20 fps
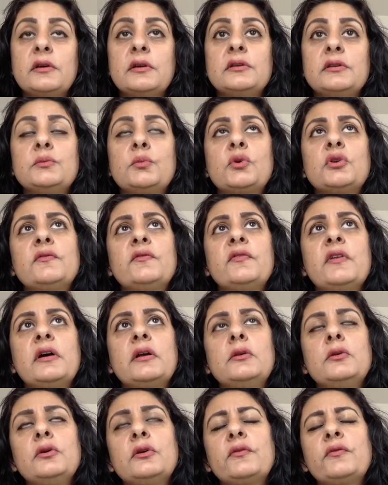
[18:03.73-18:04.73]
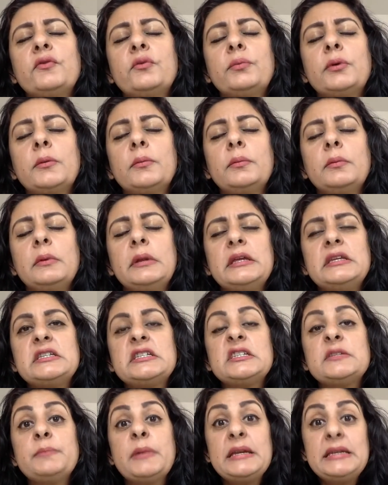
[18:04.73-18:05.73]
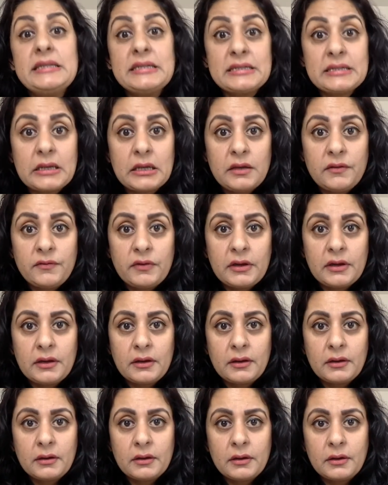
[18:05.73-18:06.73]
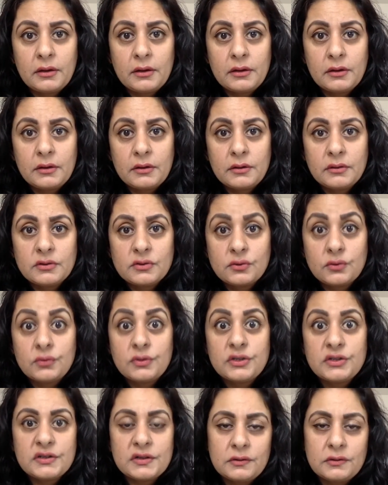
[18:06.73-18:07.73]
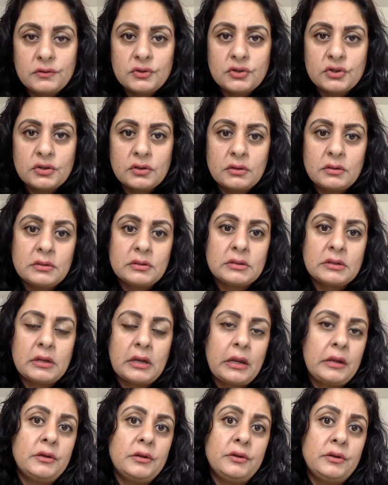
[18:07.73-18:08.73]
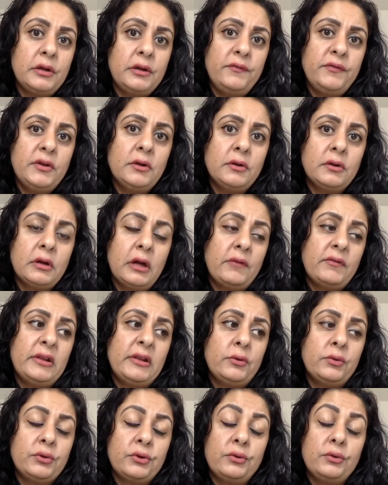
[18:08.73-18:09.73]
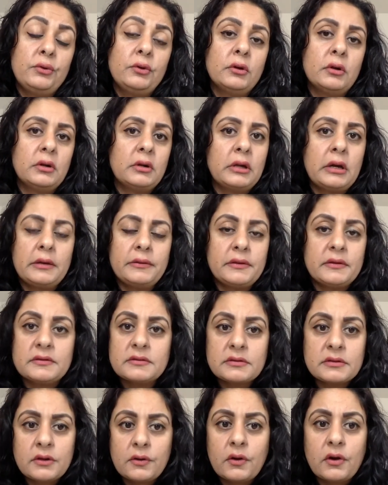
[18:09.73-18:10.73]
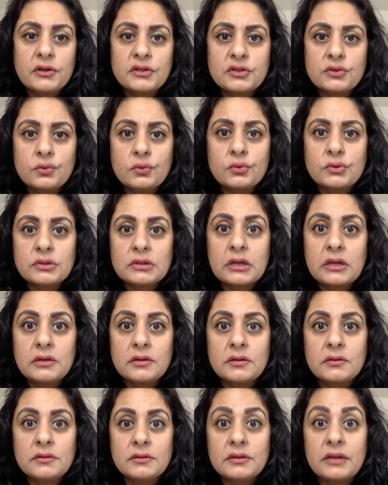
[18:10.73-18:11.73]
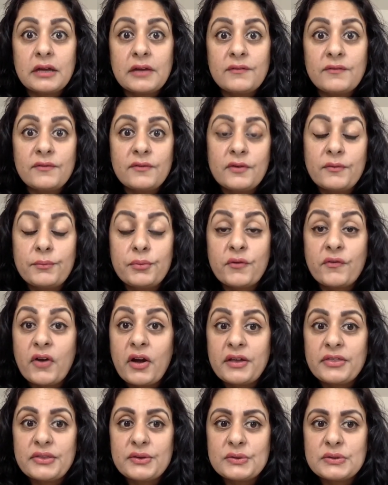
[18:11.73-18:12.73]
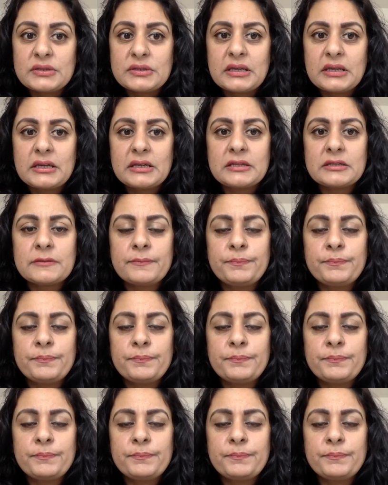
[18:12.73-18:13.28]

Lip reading: want to look for probably space-saving storage solutions. And if you have a little Google online, there are stores that provide those things.